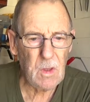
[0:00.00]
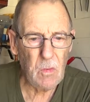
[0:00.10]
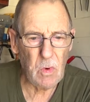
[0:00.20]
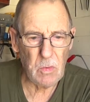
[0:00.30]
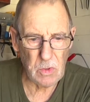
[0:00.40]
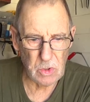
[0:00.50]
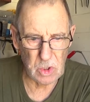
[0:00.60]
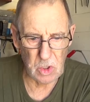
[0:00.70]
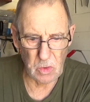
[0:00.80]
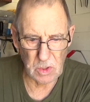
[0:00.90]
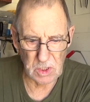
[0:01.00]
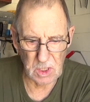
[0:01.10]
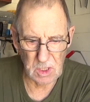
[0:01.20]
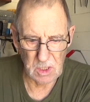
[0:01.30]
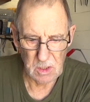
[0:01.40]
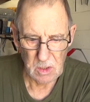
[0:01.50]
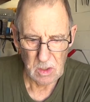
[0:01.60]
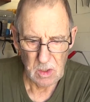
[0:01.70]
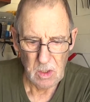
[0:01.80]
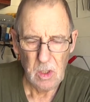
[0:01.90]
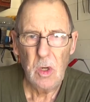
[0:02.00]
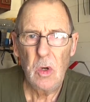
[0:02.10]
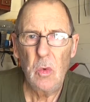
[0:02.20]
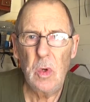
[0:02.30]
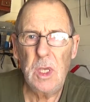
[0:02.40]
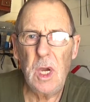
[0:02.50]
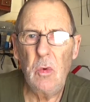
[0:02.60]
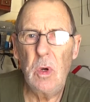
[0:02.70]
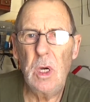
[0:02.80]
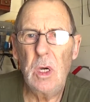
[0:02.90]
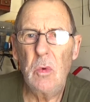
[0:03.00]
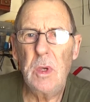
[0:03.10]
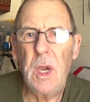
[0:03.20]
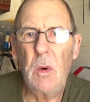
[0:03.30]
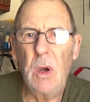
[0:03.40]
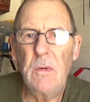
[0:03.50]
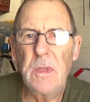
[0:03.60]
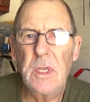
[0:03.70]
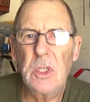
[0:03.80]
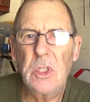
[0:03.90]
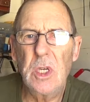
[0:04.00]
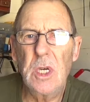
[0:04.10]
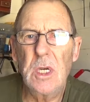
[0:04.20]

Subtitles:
what we used to do is we go over this